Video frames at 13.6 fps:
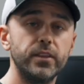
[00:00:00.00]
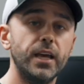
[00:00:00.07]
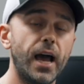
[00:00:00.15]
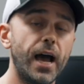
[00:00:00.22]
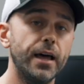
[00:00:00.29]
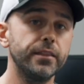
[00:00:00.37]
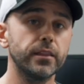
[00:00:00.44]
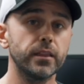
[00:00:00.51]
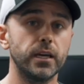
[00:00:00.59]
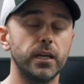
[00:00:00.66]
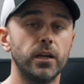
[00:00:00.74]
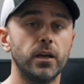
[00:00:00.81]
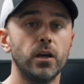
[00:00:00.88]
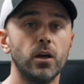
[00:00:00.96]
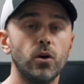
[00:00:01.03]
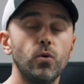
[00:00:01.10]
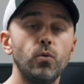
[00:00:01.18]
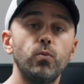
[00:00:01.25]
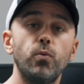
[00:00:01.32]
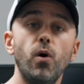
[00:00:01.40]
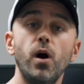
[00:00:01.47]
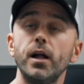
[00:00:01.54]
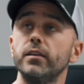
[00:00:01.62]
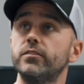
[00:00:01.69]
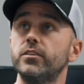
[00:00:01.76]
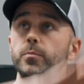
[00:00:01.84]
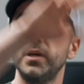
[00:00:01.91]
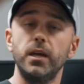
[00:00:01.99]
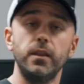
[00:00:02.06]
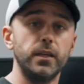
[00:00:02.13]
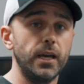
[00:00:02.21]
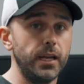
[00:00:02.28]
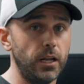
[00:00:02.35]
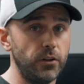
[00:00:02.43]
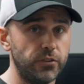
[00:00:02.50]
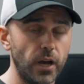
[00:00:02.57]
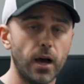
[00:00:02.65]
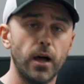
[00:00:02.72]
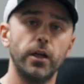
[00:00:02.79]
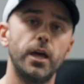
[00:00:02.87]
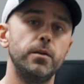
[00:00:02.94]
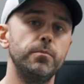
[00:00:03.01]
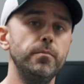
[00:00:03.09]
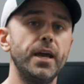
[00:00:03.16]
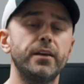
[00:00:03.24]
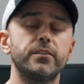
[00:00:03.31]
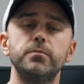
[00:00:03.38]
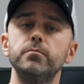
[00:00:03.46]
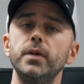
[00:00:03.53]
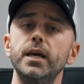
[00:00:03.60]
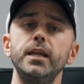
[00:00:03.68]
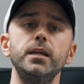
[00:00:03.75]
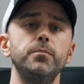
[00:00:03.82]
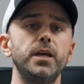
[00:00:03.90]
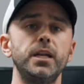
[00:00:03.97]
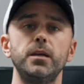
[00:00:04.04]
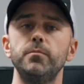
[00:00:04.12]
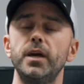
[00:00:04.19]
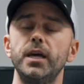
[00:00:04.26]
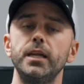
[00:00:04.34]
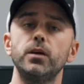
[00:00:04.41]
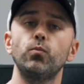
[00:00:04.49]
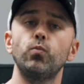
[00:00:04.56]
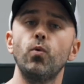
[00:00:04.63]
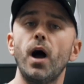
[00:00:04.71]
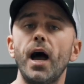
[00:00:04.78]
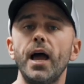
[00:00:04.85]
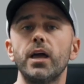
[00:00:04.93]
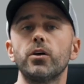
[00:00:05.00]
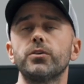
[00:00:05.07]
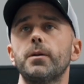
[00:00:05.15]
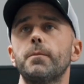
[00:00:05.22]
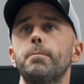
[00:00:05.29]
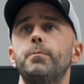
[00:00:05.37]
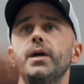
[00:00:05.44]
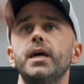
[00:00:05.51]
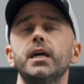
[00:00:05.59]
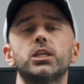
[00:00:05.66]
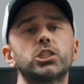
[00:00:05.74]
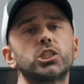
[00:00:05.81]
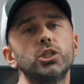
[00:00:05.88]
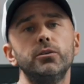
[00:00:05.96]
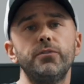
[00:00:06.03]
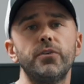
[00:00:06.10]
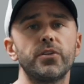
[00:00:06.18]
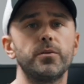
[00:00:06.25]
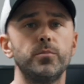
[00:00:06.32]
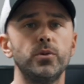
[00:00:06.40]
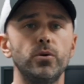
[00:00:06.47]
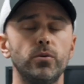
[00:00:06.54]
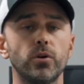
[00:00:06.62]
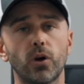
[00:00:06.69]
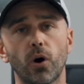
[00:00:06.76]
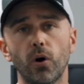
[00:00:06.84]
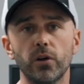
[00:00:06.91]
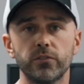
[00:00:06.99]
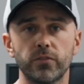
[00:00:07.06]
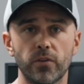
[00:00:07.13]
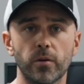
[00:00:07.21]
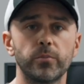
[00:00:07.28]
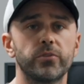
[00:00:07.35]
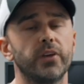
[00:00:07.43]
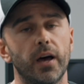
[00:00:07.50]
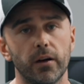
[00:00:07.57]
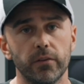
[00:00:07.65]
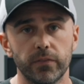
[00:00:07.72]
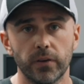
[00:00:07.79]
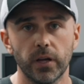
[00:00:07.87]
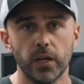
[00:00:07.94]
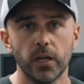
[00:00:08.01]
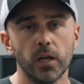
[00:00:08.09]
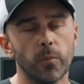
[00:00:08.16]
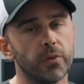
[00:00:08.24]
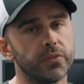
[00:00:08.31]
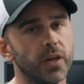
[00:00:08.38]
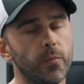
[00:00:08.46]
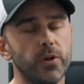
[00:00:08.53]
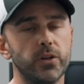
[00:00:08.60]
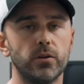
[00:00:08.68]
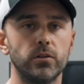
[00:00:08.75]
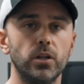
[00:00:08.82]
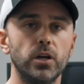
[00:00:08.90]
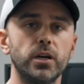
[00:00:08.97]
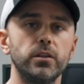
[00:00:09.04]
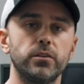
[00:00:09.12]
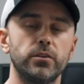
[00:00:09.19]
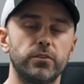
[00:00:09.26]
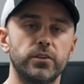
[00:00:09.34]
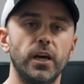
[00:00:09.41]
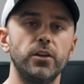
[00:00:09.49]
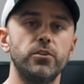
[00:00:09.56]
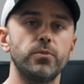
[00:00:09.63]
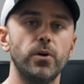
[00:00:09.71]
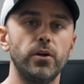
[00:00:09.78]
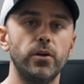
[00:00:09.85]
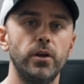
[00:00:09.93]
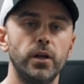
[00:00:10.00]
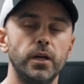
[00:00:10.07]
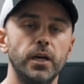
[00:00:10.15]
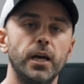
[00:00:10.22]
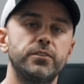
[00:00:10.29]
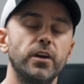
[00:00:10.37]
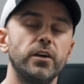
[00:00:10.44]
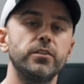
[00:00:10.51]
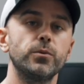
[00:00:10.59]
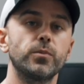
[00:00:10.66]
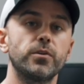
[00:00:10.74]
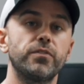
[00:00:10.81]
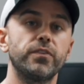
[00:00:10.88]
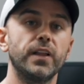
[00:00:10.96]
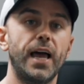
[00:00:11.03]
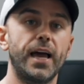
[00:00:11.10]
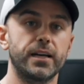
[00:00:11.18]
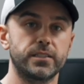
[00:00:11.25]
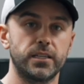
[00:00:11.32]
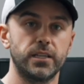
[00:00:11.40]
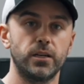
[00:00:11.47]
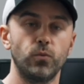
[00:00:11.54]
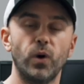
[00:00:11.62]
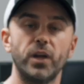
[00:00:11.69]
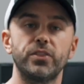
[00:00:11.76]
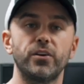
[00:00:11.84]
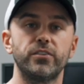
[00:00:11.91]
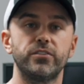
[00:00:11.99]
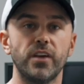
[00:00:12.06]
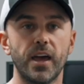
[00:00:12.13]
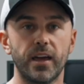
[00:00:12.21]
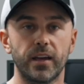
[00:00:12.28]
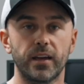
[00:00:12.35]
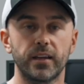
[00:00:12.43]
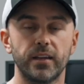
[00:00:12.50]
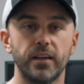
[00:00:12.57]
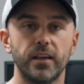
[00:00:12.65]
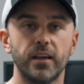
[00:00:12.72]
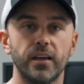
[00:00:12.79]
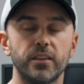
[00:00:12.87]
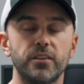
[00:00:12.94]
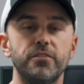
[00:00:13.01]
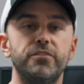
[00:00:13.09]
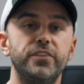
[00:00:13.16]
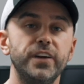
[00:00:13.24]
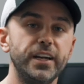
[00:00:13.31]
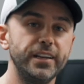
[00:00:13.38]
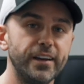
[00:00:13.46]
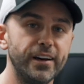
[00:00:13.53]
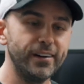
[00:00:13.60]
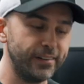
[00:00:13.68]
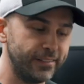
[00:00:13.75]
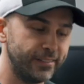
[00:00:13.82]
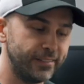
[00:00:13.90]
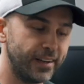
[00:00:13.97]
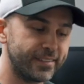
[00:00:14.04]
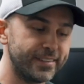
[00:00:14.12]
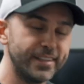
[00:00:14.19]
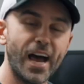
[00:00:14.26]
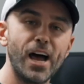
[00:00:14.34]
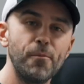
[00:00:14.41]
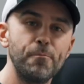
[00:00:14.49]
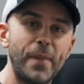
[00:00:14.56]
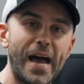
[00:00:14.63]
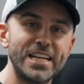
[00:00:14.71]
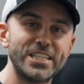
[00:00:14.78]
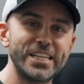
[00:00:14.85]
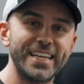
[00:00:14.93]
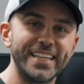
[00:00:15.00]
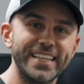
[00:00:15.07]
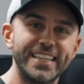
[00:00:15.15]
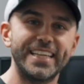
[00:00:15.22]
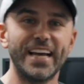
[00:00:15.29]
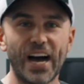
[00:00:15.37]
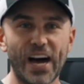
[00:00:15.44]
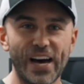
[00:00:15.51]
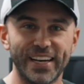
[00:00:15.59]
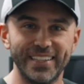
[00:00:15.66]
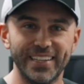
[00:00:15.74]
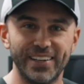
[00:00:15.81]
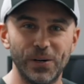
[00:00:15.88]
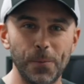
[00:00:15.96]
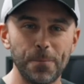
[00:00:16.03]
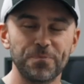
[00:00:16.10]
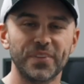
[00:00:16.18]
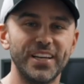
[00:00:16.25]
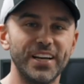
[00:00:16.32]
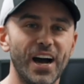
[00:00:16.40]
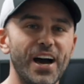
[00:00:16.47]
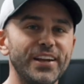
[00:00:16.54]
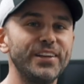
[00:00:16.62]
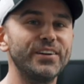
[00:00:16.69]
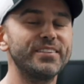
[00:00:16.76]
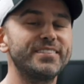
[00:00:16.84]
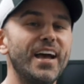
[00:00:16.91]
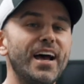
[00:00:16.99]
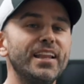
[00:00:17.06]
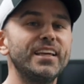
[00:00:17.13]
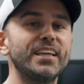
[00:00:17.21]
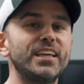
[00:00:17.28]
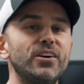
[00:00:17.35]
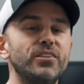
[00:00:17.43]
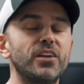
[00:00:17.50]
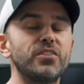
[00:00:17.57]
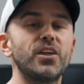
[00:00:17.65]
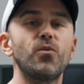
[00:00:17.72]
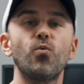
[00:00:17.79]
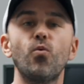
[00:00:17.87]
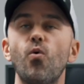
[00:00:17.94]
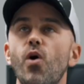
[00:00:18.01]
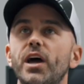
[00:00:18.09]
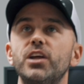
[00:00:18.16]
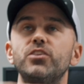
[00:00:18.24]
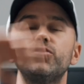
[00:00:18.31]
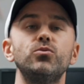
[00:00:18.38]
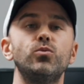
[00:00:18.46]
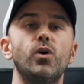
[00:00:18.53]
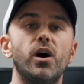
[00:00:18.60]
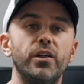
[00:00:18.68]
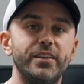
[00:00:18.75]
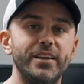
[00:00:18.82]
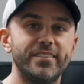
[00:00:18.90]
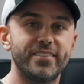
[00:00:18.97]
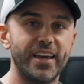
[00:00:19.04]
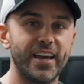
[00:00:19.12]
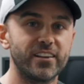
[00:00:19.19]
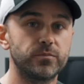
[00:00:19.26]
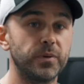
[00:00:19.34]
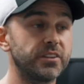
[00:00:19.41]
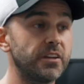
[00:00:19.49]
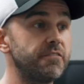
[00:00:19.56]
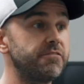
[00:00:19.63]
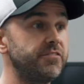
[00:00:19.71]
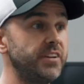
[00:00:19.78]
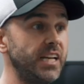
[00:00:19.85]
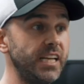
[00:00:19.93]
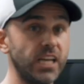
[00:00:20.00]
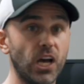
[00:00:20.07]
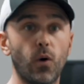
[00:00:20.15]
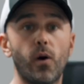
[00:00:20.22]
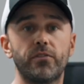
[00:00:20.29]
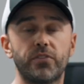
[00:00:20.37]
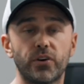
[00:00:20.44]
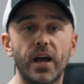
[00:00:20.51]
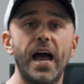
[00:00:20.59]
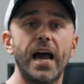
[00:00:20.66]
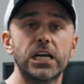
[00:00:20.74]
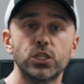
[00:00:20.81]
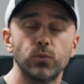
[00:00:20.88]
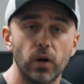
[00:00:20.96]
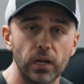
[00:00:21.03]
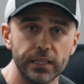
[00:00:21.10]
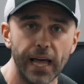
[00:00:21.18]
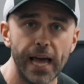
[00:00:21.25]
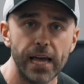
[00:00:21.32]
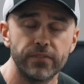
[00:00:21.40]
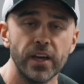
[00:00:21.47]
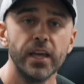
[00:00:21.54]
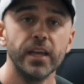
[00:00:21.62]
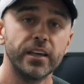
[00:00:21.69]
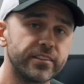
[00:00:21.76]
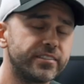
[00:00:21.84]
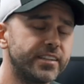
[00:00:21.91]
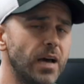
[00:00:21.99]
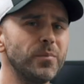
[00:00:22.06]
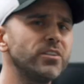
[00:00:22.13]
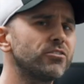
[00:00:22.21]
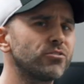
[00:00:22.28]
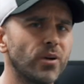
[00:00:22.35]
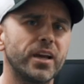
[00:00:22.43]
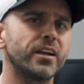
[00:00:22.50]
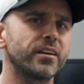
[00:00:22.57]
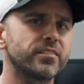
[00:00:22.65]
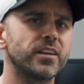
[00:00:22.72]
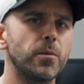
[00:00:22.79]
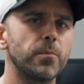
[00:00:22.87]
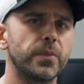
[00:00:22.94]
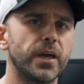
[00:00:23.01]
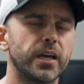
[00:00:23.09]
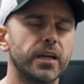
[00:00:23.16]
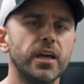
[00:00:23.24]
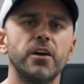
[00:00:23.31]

the athlete who wants to be in the NHL and makes many, many, many wild and big shoot for the moon goals for themselves. But then when you look at their schedule, it doesn't reflect what they're saying. The video is not matching the audio. The audio is telling you that they want to do all these things, but the video of their actual life is demonstrating something